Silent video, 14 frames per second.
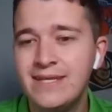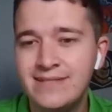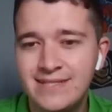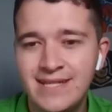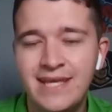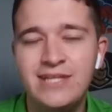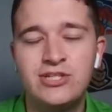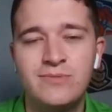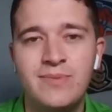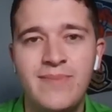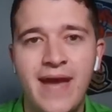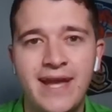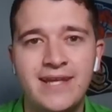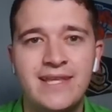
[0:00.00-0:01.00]
Today he should be
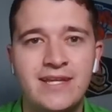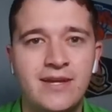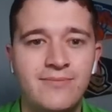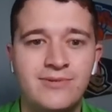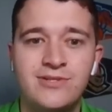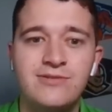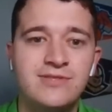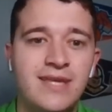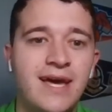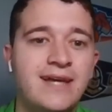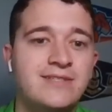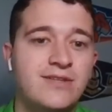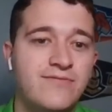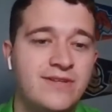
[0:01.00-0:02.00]
back in that number two slot
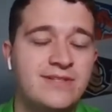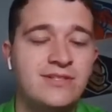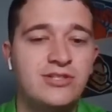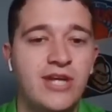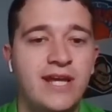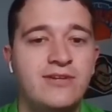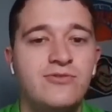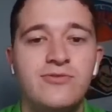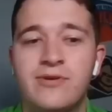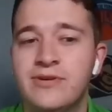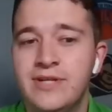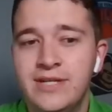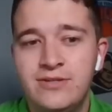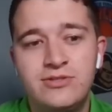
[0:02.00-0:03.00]
as they're facing Chad
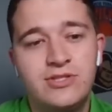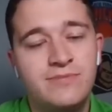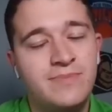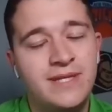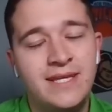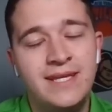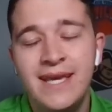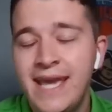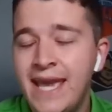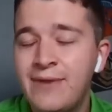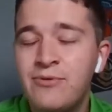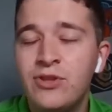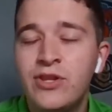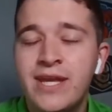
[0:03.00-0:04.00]
Kuhl, who should be,
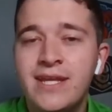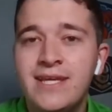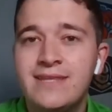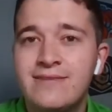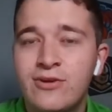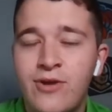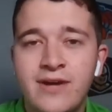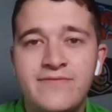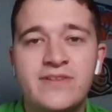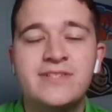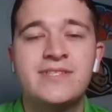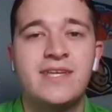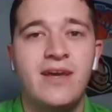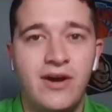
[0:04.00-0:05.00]
and we look at it, they're off
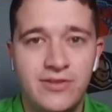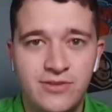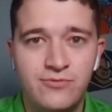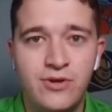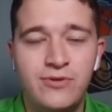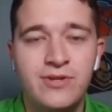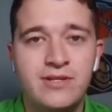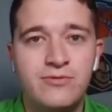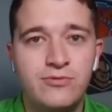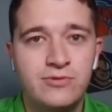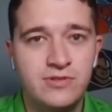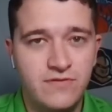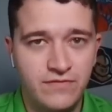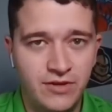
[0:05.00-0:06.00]
easy on the road in
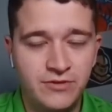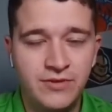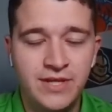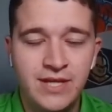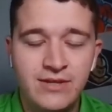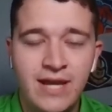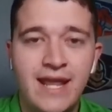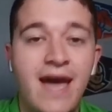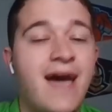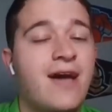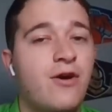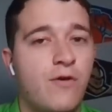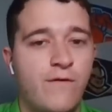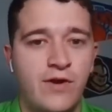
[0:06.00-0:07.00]
Coors Field, got a
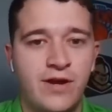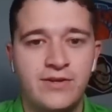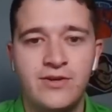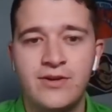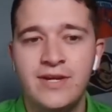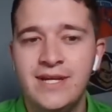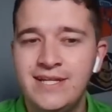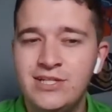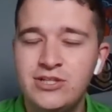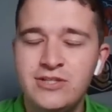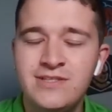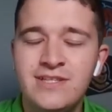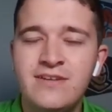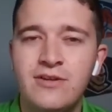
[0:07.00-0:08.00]
high over-under,
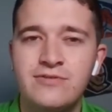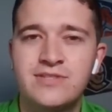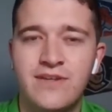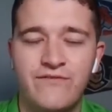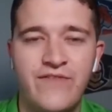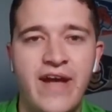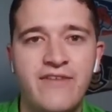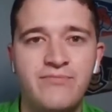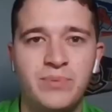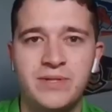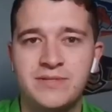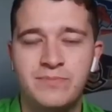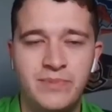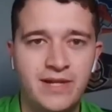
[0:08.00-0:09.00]
should see close to
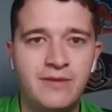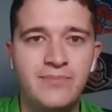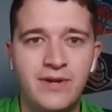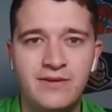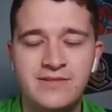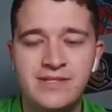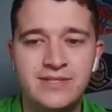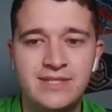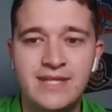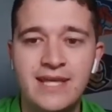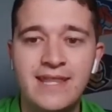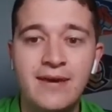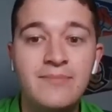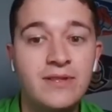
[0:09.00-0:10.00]
5+ plate appearances today.
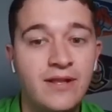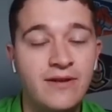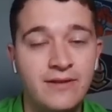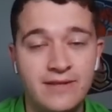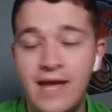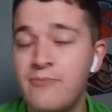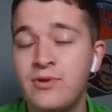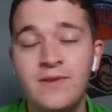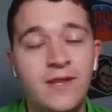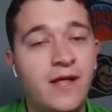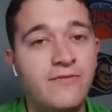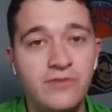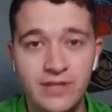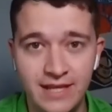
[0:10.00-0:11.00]
That'd be
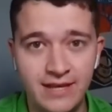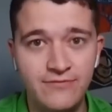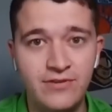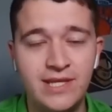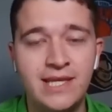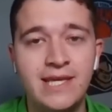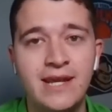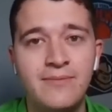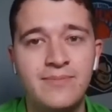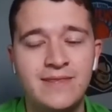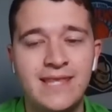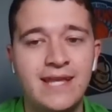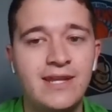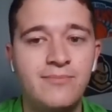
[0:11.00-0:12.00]
lovely if he can get up
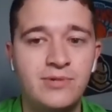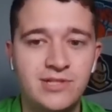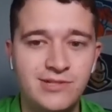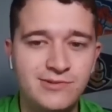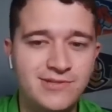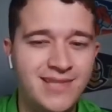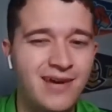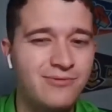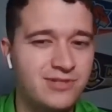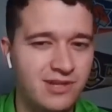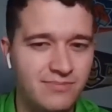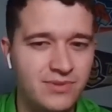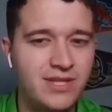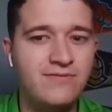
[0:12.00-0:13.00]
in that number two slot, which
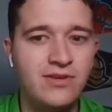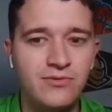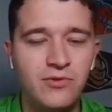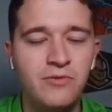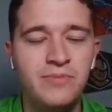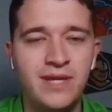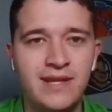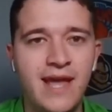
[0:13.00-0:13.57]
I believe he will be.